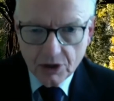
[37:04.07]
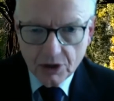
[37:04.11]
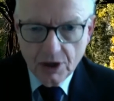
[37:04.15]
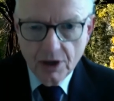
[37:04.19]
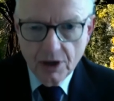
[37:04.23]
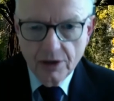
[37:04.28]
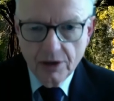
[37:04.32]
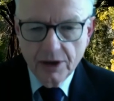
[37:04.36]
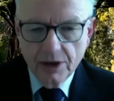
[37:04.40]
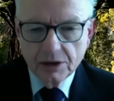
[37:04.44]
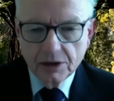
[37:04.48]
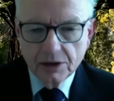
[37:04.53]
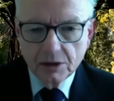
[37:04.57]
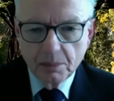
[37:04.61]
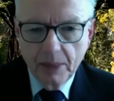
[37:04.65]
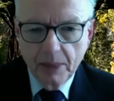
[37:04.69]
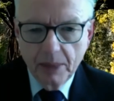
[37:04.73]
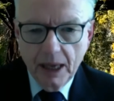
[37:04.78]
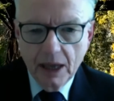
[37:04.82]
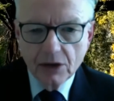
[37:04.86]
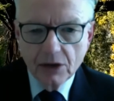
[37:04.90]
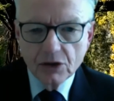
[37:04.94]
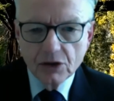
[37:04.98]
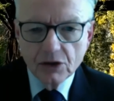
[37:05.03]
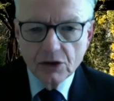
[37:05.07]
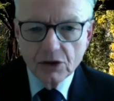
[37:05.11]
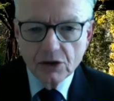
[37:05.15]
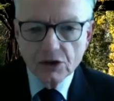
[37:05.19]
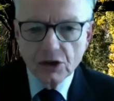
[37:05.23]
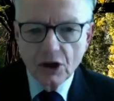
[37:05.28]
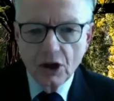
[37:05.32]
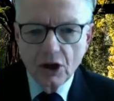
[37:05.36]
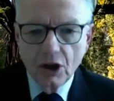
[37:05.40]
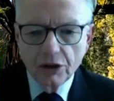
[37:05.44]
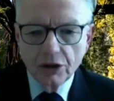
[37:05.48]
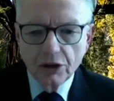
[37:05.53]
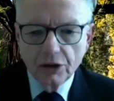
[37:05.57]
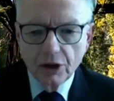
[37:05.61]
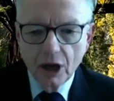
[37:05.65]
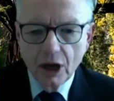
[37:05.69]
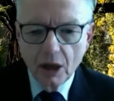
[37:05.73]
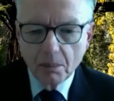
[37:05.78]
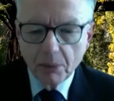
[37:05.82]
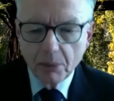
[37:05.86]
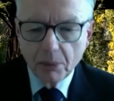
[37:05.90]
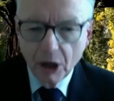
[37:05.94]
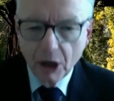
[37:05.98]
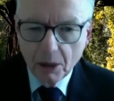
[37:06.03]
that depends on
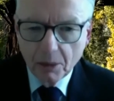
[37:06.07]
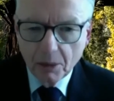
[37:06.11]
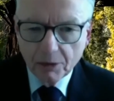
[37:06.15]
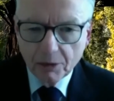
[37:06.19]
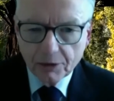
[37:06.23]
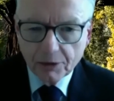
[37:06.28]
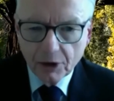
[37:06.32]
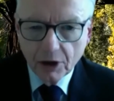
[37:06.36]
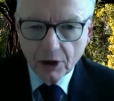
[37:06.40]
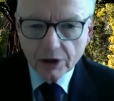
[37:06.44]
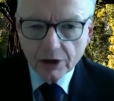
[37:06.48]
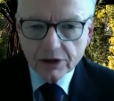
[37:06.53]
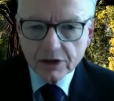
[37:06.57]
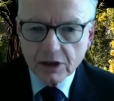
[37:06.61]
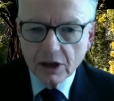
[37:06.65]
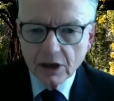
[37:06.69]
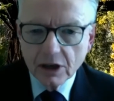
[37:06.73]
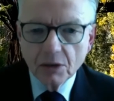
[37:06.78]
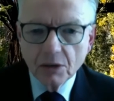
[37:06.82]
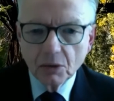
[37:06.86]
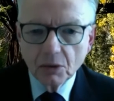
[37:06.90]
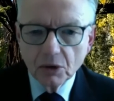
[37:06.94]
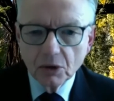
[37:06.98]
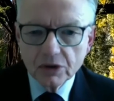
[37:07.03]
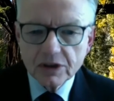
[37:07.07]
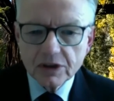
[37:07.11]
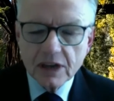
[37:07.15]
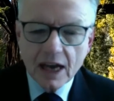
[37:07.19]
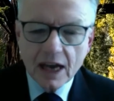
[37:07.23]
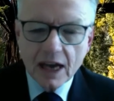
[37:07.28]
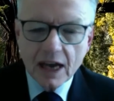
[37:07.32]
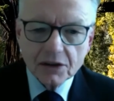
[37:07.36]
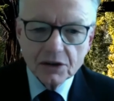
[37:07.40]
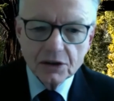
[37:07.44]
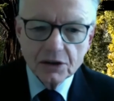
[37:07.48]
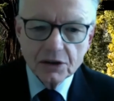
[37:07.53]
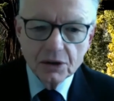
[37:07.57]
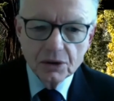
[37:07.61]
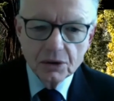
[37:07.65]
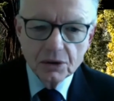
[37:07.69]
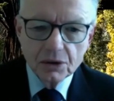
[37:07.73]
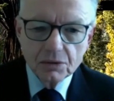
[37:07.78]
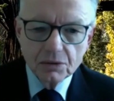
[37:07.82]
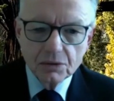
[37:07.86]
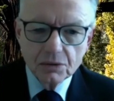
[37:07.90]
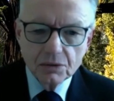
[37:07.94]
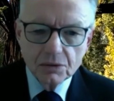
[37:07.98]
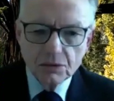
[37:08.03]
permafrost will start to
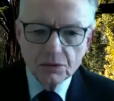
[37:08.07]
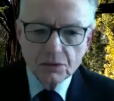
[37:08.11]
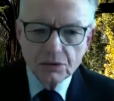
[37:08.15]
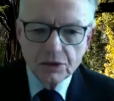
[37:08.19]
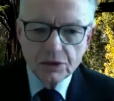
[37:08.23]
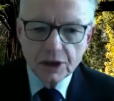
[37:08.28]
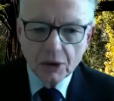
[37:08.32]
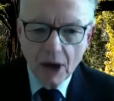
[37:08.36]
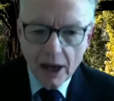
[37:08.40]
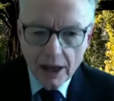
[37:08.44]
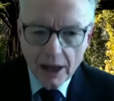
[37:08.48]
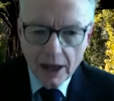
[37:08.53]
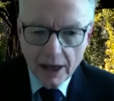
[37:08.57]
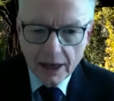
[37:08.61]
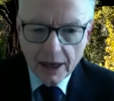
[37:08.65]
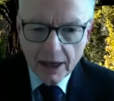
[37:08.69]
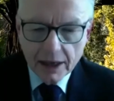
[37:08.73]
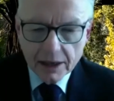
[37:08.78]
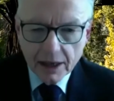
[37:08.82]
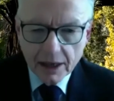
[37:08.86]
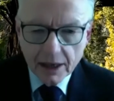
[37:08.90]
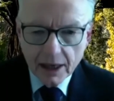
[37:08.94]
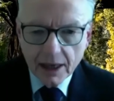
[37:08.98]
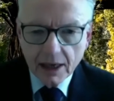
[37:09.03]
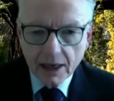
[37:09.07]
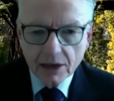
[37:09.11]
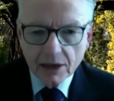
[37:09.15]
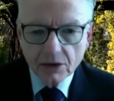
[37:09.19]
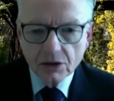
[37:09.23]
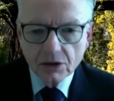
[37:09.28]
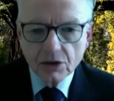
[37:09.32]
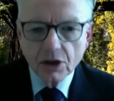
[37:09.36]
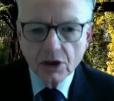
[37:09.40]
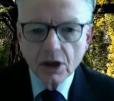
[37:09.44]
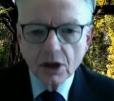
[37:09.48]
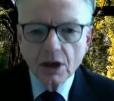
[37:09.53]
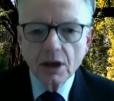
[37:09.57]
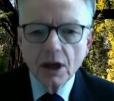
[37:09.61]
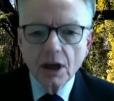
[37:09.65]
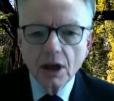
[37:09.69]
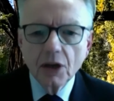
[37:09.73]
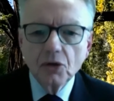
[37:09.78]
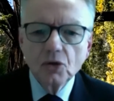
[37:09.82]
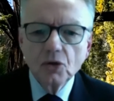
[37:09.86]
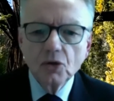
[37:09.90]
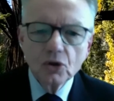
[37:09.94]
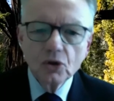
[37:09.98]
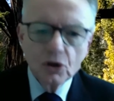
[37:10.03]
degrade and
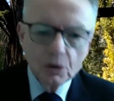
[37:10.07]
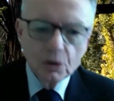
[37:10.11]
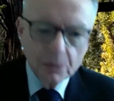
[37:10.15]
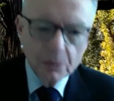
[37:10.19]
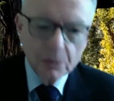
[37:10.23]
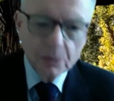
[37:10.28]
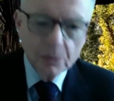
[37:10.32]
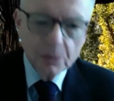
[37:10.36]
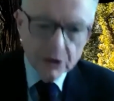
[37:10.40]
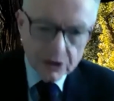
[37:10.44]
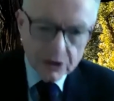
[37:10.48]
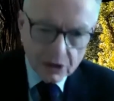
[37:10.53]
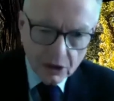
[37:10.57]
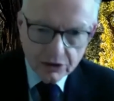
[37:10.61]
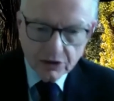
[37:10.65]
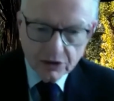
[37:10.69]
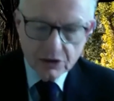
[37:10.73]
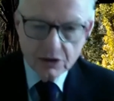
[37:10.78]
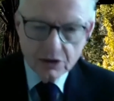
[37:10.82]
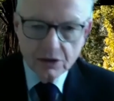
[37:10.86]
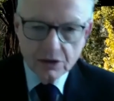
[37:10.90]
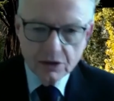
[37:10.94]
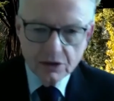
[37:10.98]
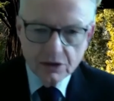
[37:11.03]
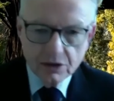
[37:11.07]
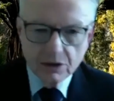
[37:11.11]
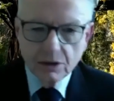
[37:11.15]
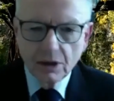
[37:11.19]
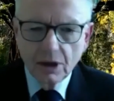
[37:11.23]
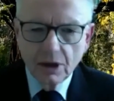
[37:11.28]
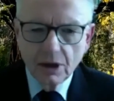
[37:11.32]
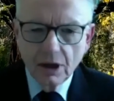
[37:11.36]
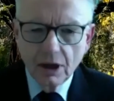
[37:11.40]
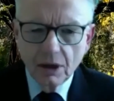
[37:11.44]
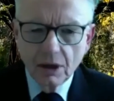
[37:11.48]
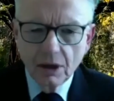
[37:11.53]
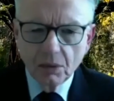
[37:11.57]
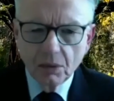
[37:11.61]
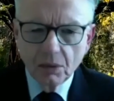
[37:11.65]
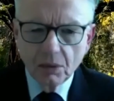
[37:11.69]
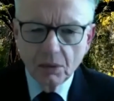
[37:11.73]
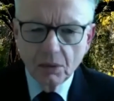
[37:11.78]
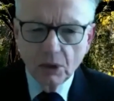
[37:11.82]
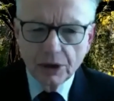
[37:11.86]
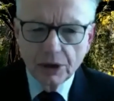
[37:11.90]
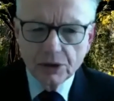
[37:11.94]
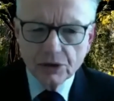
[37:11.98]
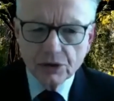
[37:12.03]
enormous costs will
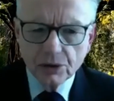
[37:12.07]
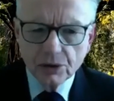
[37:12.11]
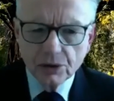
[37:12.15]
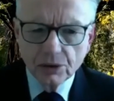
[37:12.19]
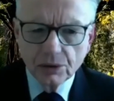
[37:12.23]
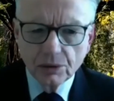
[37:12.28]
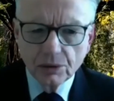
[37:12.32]
ensue.